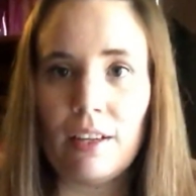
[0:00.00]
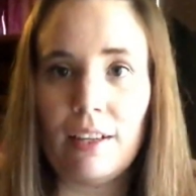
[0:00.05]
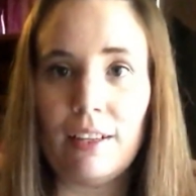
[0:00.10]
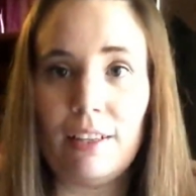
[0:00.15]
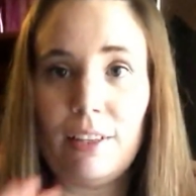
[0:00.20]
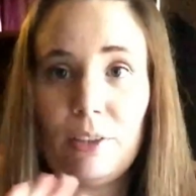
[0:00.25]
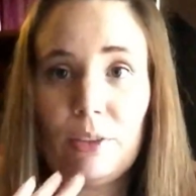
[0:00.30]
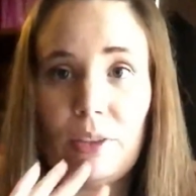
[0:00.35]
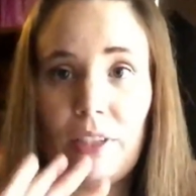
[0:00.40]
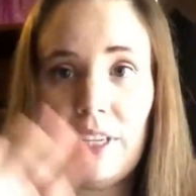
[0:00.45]

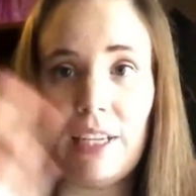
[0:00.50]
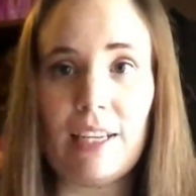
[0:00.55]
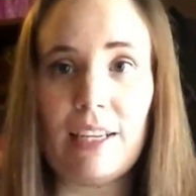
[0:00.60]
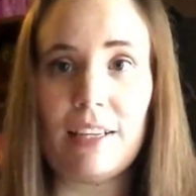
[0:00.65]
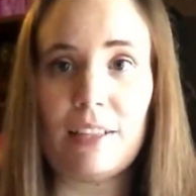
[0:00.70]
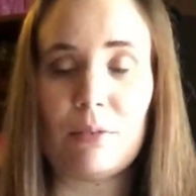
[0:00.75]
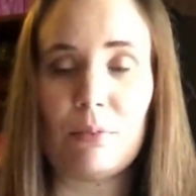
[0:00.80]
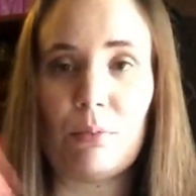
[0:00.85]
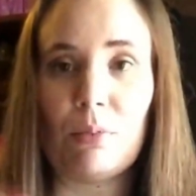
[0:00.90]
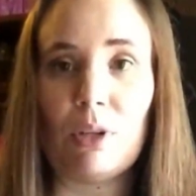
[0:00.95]
Hello
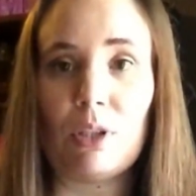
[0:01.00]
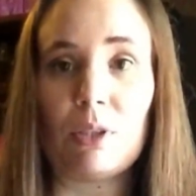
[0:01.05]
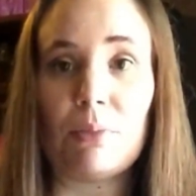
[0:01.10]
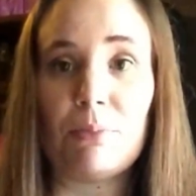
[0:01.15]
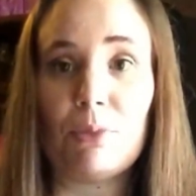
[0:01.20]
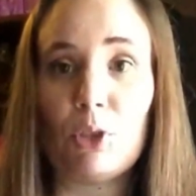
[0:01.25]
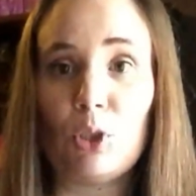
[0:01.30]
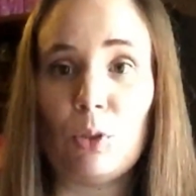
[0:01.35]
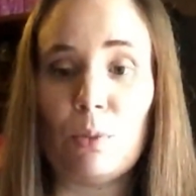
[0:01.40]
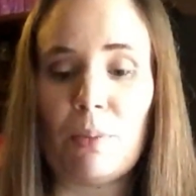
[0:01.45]
ladies,
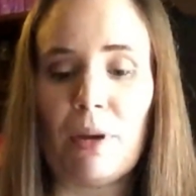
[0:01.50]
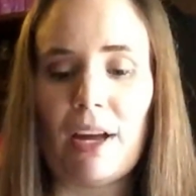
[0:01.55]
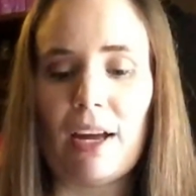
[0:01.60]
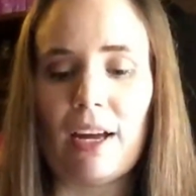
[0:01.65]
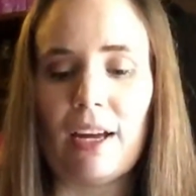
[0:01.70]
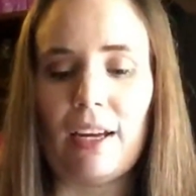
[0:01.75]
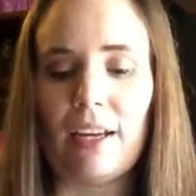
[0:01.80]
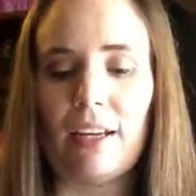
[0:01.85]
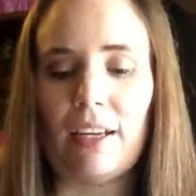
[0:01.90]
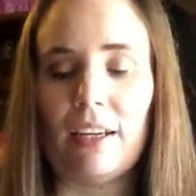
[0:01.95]
welcome to
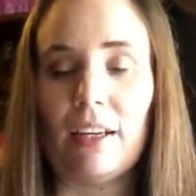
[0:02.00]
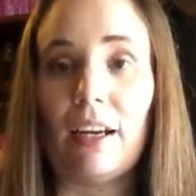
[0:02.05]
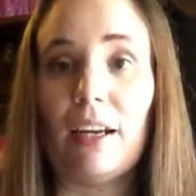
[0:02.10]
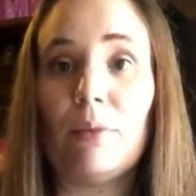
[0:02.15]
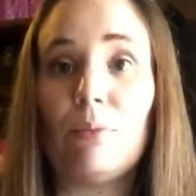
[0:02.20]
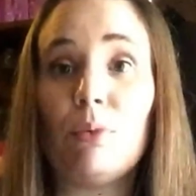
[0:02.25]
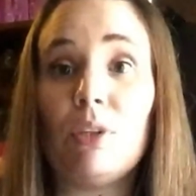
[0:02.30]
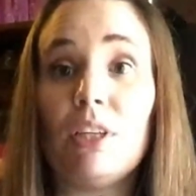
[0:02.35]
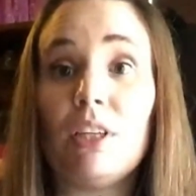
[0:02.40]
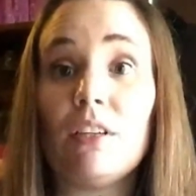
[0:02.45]
my
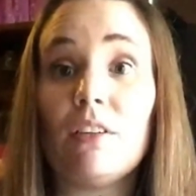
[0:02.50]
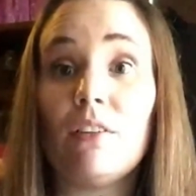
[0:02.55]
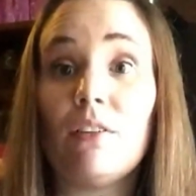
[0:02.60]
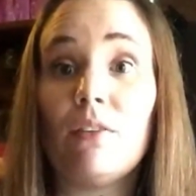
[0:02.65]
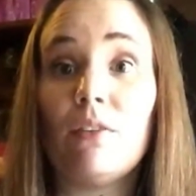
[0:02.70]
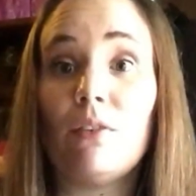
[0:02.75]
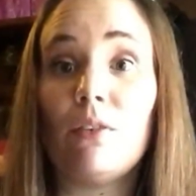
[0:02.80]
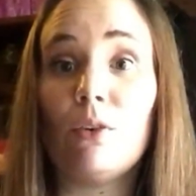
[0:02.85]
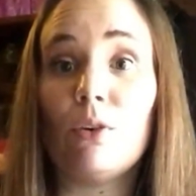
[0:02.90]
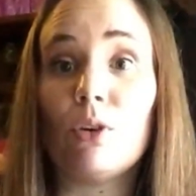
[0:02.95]
9 week,
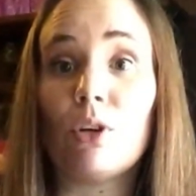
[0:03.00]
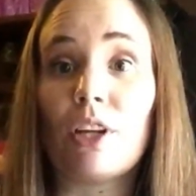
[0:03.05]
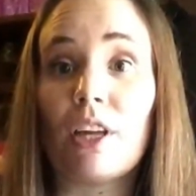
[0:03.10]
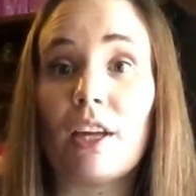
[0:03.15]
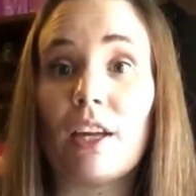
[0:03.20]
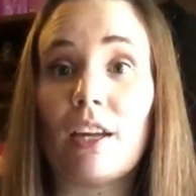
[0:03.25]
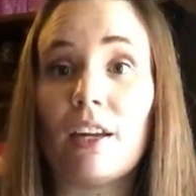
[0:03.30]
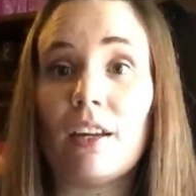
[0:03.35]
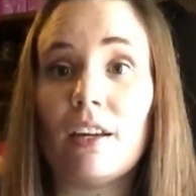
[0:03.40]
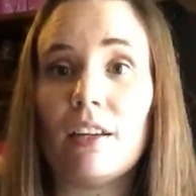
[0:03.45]
4
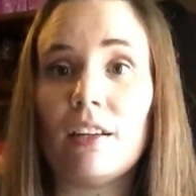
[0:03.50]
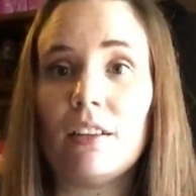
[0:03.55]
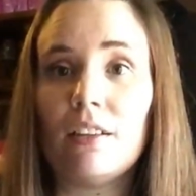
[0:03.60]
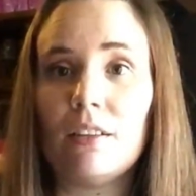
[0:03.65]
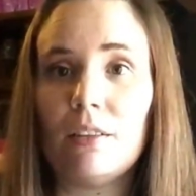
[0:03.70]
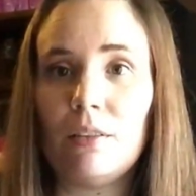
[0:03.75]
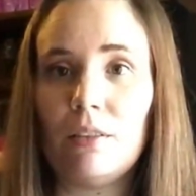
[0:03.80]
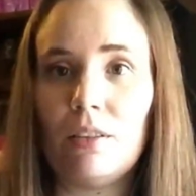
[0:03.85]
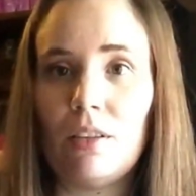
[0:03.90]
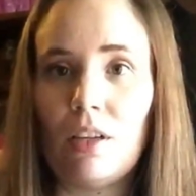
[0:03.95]
day
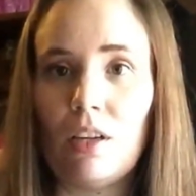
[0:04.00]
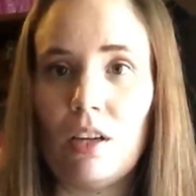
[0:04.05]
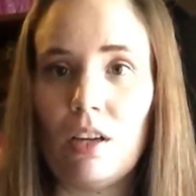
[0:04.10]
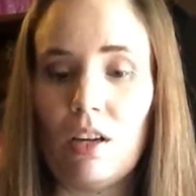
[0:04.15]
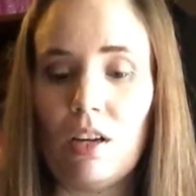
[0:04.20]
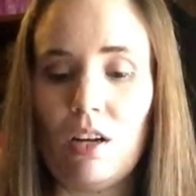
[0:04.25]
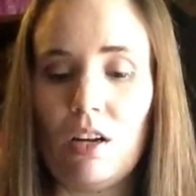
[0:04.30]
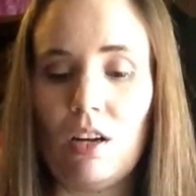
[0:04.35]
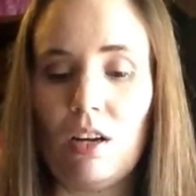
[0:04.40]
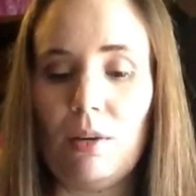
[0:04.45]

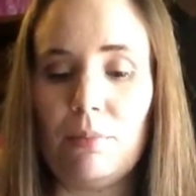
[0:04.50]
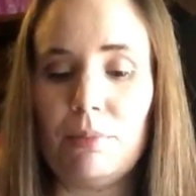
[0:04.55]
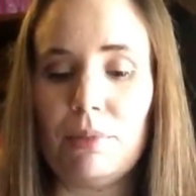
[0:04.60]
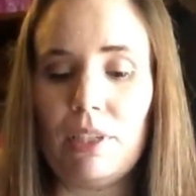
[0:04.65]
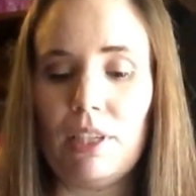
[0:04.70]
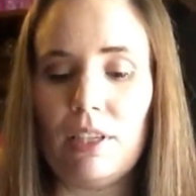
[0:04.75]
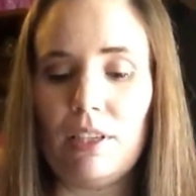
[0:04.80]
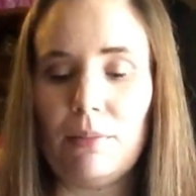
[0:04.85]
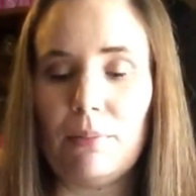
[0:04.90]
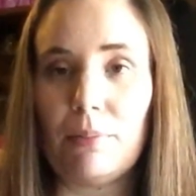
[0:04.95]

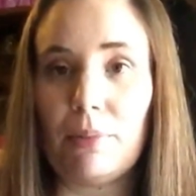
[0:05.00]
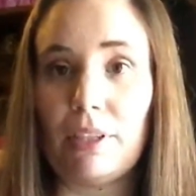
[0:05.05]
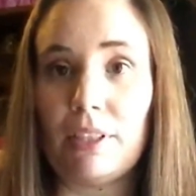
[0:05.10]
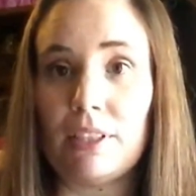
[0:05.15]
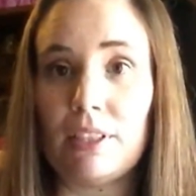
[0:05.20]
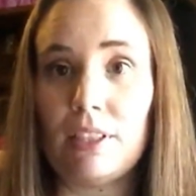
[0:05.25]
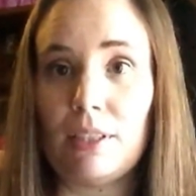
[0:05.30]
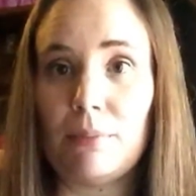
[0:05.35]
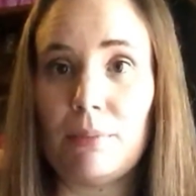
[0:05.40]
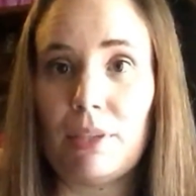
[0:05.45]
update,
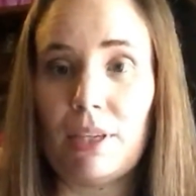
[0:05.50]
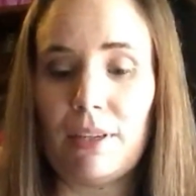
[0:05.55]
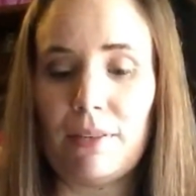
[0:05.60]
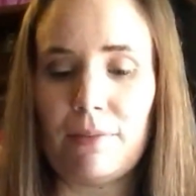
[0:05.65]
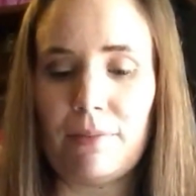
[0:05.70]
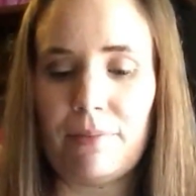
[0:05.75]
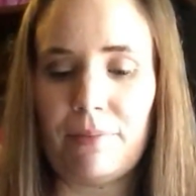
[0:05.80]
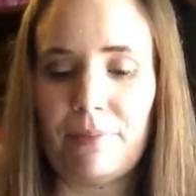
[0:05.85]
pregnancy update.